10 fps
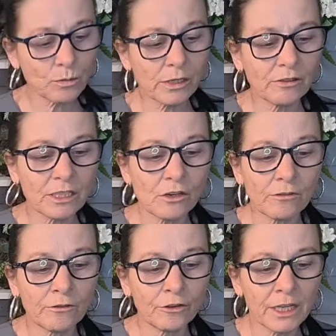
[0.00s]
where it's got
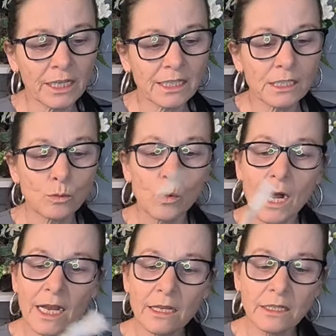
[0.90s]
frayed, it's
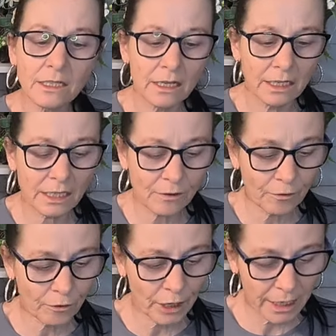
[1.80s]
wired, it's
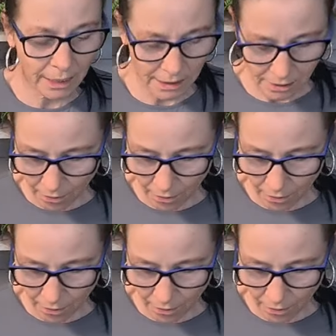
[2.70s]
frayed.